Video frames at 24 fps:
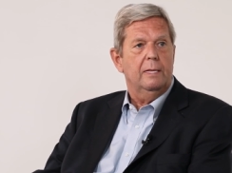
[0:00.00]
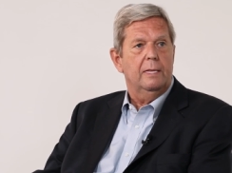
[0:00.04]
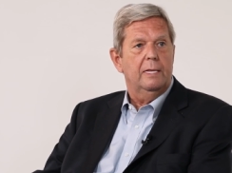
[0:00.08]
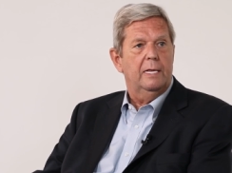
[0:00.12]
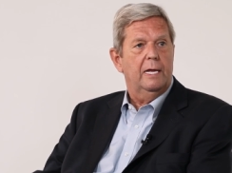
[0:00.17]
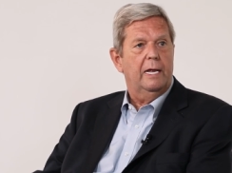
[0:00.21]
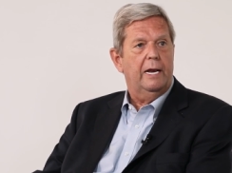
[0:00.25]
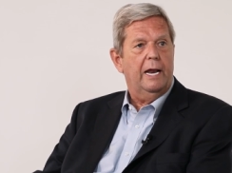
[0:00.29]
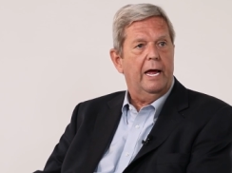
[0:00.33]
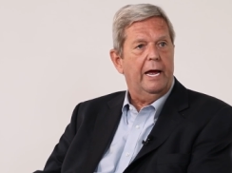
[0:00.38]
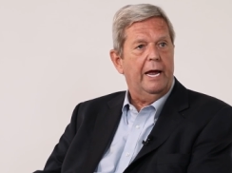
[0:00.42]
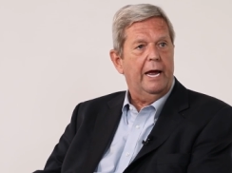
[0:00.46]

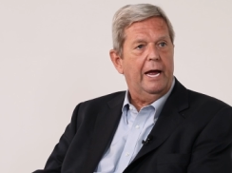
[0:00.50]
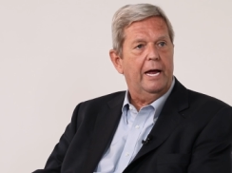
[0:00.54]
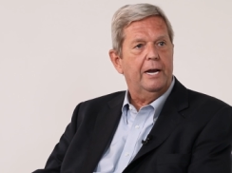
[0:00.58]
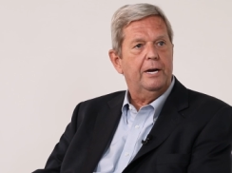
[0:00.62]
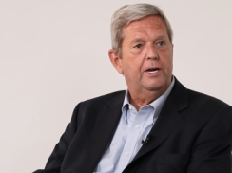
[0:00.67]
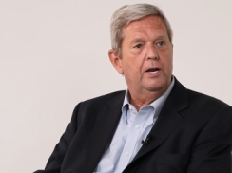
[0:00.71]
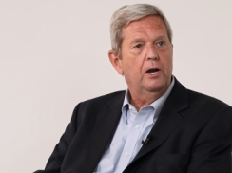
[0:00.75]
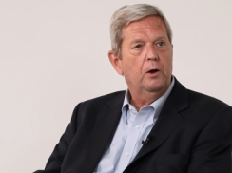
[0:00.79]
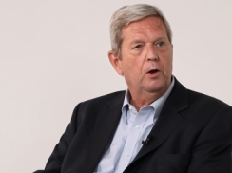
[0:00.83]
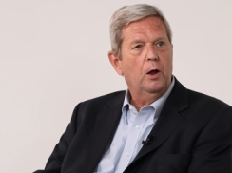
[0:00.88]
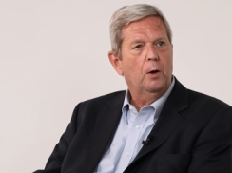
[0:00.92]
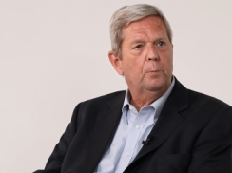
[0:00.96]
that I
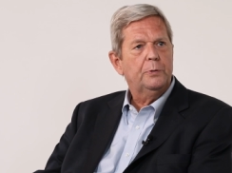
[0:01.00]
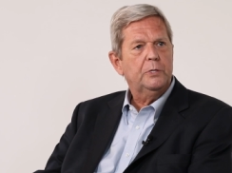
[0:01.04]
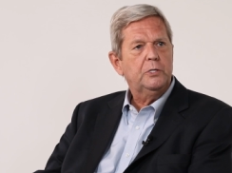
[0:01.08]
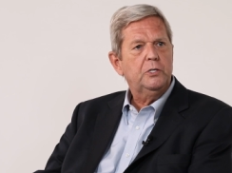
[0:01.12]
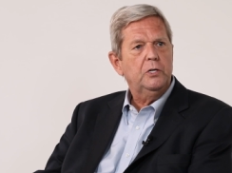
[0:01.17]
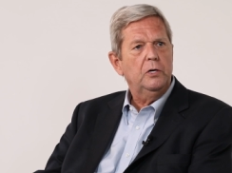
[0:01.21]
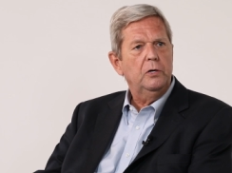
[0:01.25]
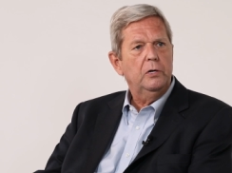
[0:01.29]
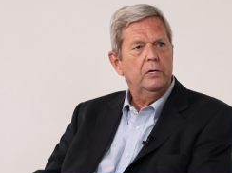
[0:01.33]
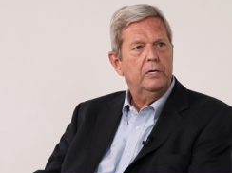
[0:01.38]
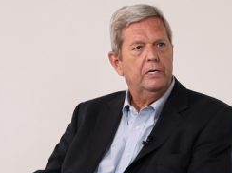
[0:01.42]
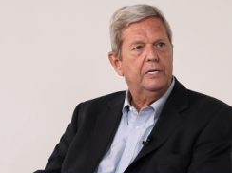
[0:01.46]
had an
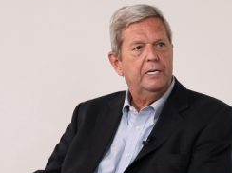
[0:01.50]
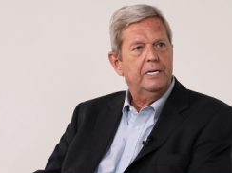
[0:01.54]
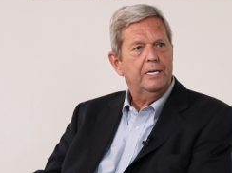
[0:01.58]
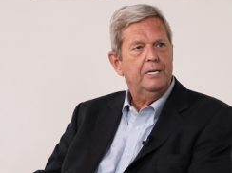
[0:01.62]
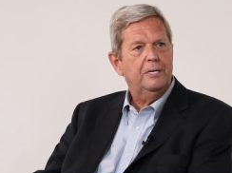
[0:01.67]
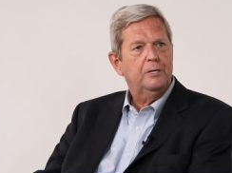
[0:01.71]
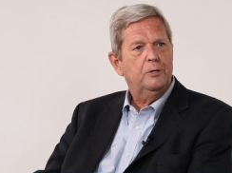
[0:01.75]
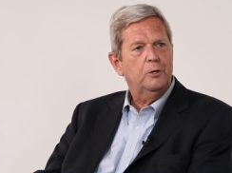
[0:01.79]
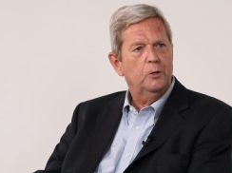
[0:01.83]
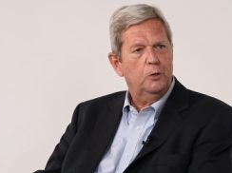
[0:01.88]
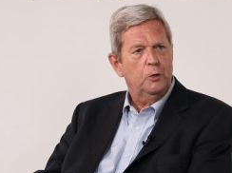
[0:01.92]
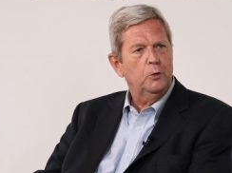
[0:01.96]
opportunity
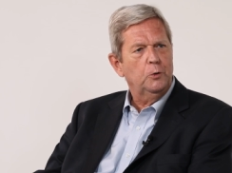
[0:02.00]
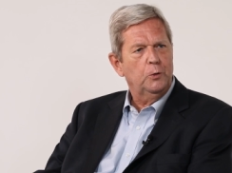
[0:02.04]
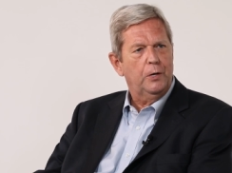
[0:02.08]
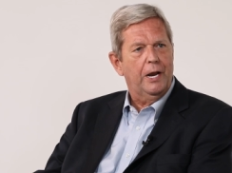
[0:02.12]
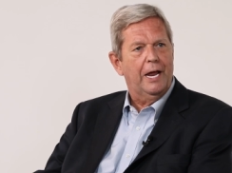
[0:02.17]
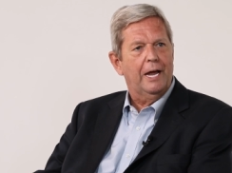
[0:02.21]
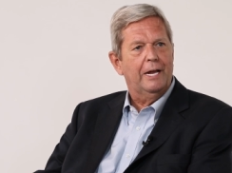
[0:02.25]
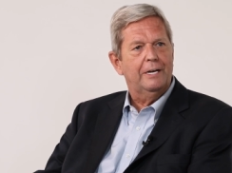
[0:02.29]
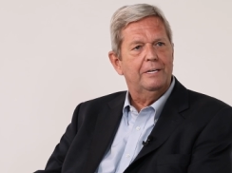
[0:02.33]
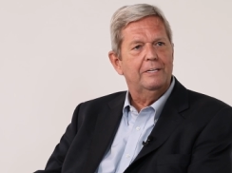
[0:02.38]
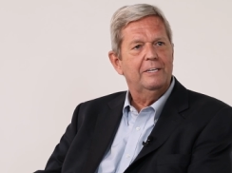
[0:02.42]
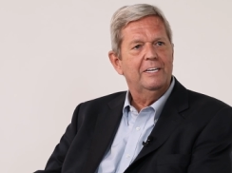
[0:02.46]
to do
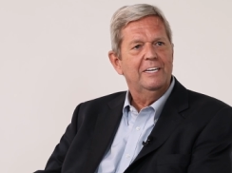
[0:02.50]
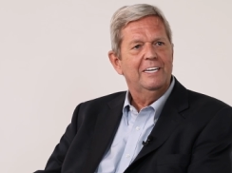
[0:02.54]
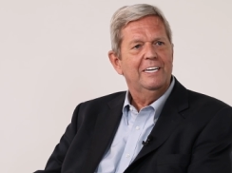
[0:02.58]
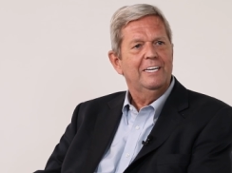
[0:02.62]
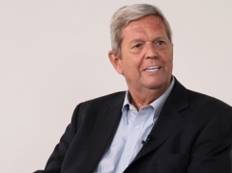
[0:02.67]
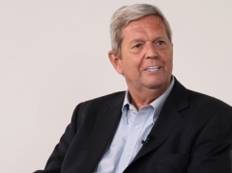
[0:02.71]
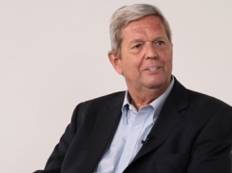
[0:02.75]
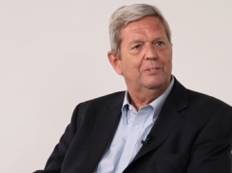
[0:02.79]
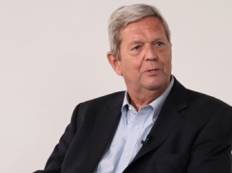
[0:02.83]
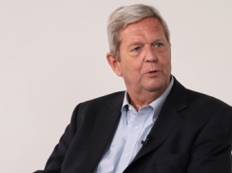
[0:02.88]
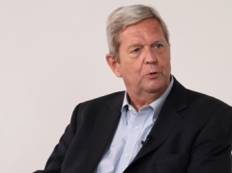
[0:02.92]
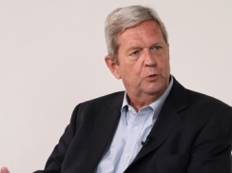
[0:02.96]
that,
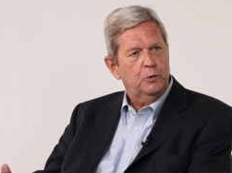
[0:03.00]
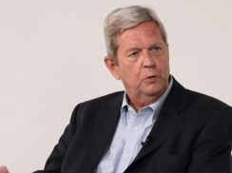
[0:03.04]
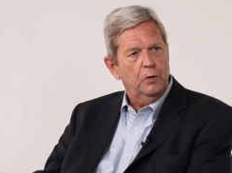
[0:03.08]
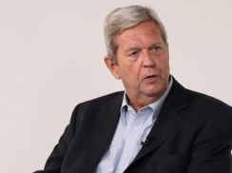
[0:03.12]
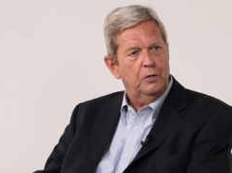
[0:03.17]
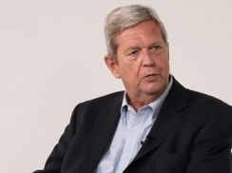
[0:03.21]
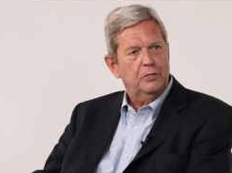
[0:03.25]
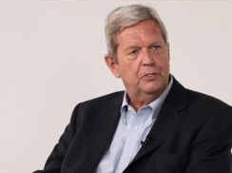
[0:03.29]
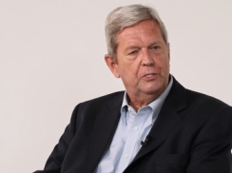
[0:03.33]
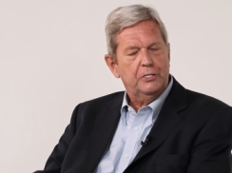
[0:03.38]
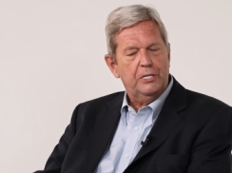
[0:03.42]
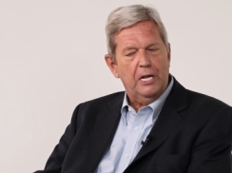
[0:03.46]
to
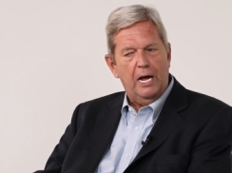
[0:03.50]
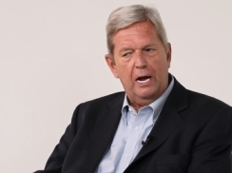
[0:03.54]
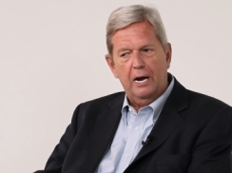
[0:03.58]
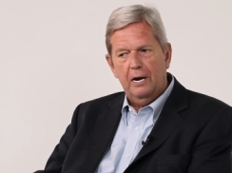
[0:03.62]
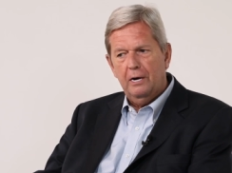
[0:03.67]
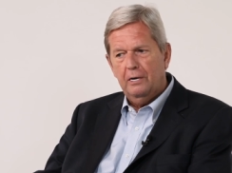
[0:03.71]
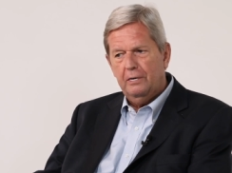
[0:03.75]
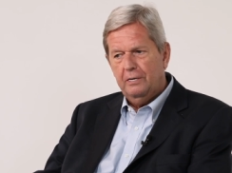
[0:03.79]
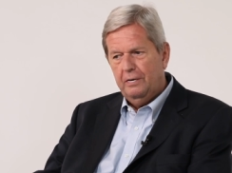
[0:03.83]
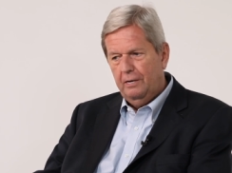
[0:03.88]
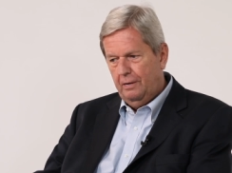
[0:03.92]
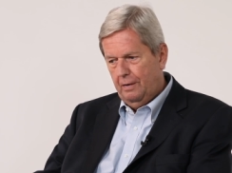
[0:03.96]

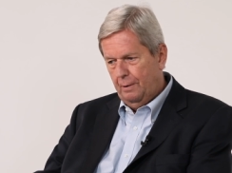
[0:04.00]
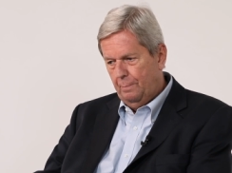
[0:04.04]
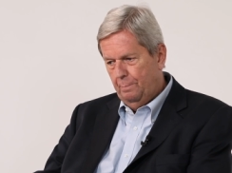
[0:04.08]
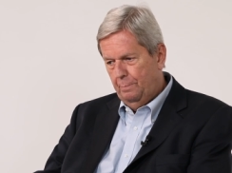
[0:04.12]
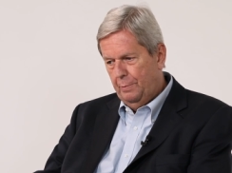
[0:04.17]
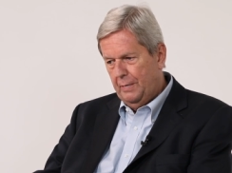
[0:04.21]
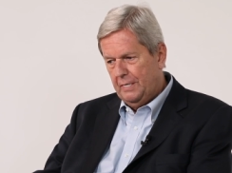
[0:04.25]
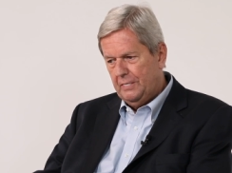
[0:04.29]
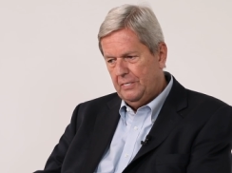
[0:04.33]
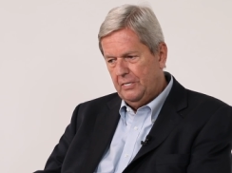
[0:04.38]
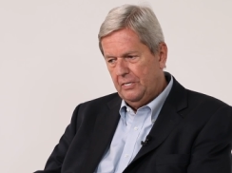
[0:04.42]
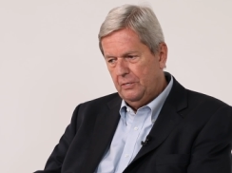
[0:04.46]
start a
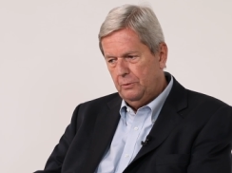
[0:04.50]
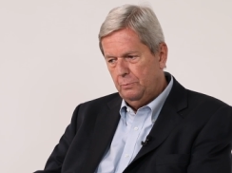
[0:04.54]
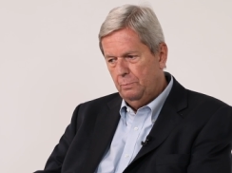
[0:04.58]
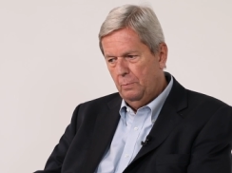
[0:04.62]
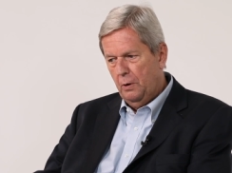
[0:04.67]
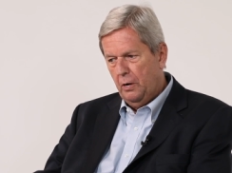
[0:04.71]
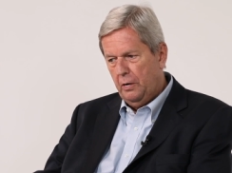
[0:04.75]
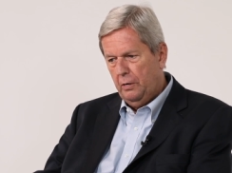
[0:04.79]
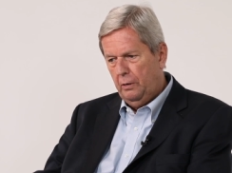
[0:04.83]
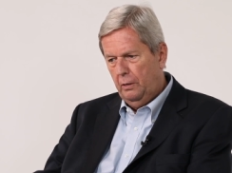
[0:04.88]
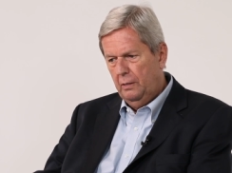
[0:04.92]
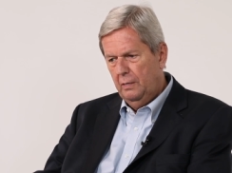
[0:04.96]
business
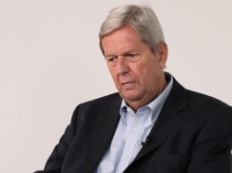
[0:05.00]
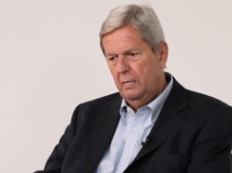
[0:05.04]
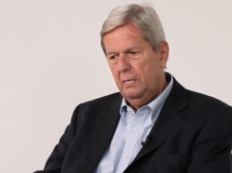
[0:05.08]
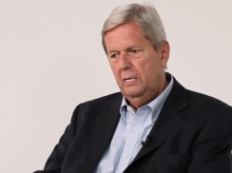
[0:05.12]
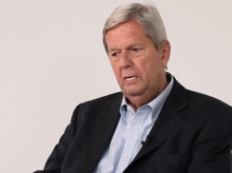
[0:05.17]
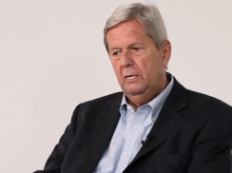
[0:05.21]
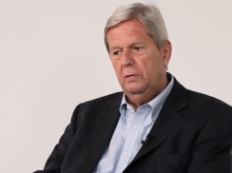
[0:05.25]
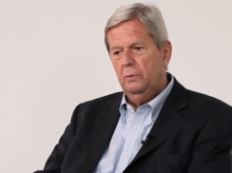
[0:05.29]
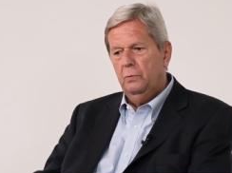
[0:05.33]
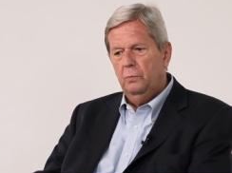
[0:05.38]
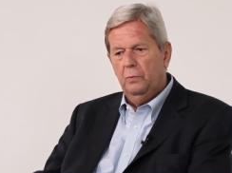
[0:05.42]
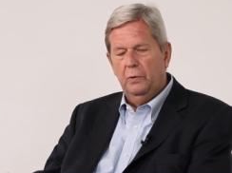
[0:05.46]
model
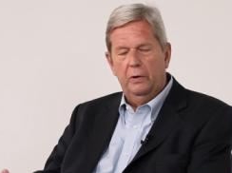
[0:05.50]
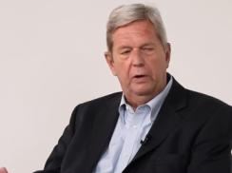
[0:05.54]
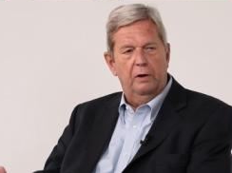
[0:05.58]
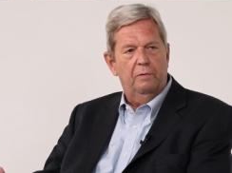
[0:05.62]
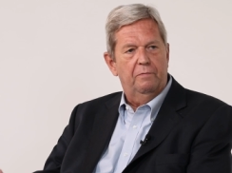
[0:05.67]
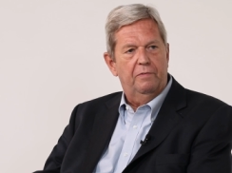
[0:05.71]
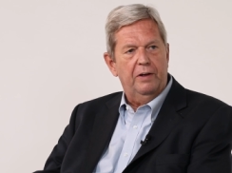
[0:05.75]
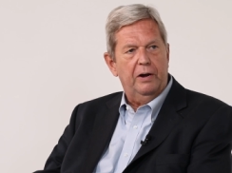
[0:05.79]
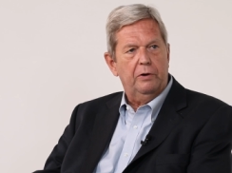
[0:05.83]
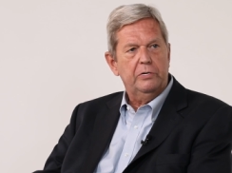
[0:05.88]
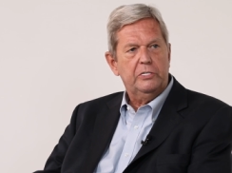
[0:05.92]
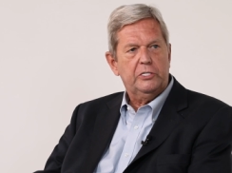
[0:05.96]
with a
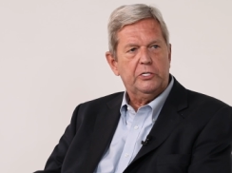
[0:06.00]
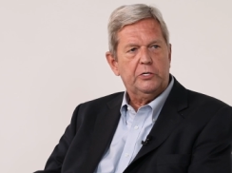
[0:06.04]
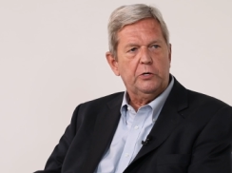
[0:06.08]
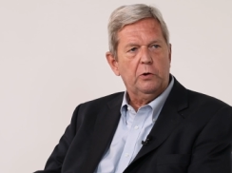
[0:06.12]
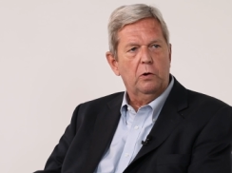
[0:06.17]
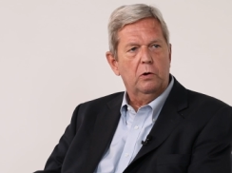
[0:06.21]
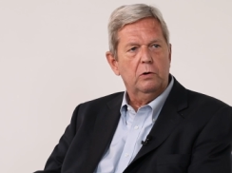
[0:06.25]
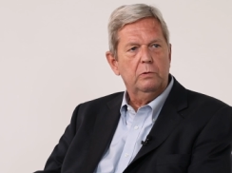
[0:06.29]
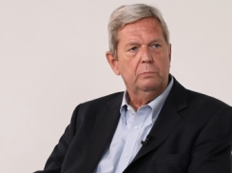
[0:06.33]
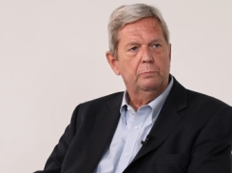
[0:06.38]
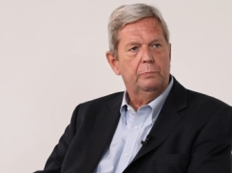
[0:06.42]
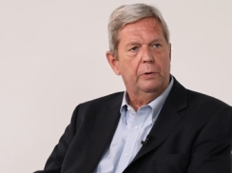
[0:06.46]
very
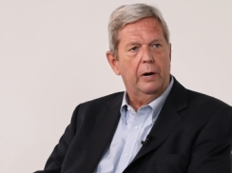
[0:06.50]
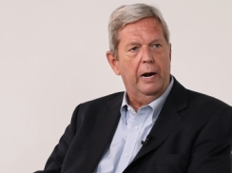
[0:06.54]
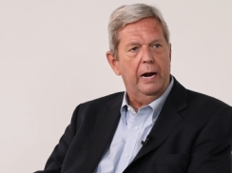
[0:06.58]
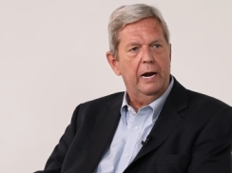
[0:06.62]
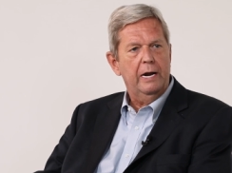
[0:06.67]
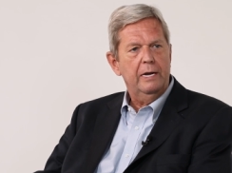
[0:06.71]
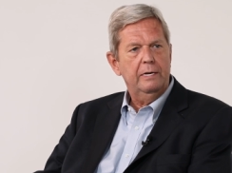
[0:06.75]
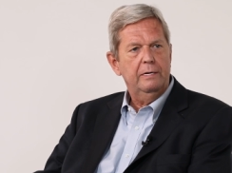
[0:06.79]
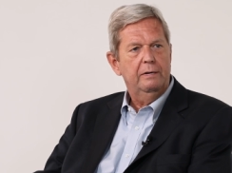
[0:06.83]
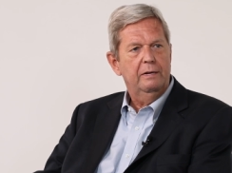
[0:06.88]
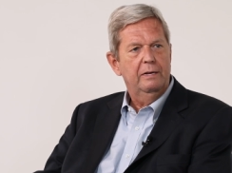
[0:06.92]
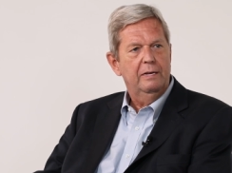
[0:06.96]
strong
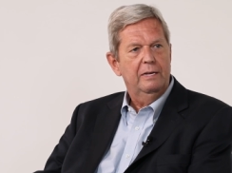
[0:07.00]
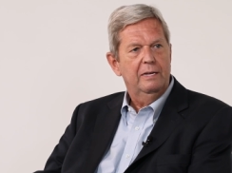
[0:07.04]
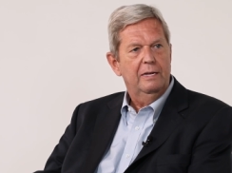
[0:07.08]
brand